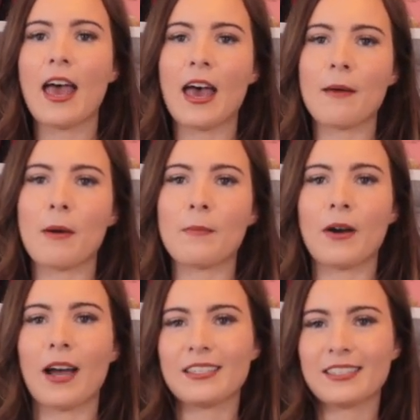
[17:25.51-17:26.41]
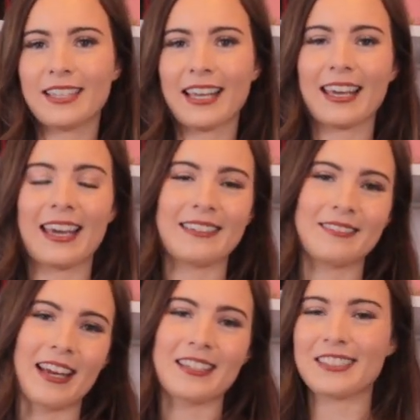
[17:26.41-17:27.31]
But I just think
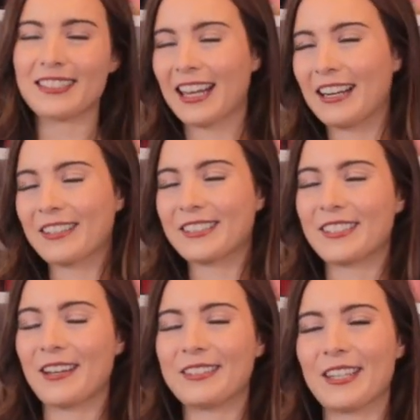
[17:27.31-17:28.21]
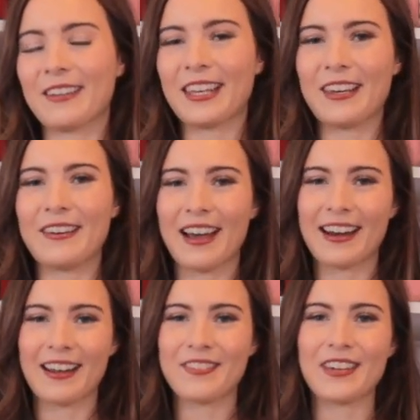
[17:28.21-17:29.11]
it looks so cute,
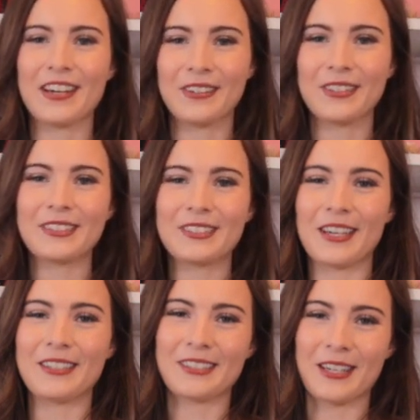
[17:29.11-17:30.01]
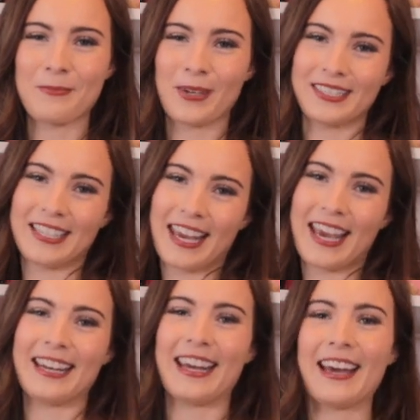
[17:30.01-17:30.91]
and I feel so pretty
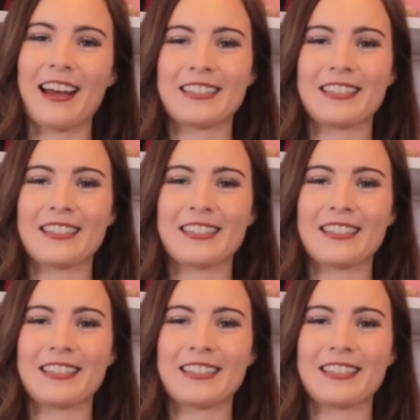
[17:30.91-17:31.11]
in it.